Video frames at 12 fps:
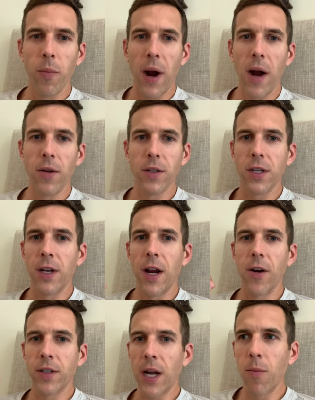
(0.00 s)
pounds today
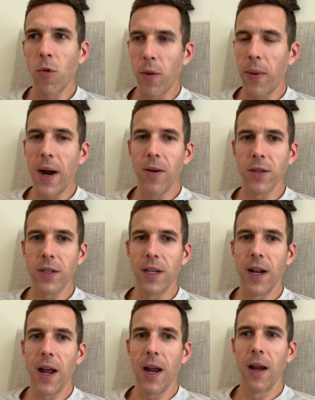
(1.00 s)
or 10 more pounds
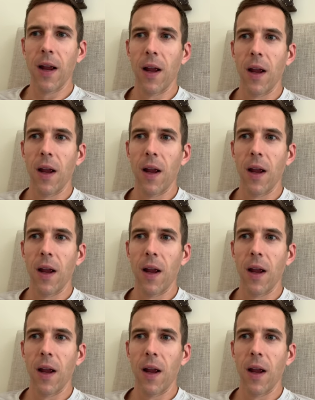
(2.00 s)
today.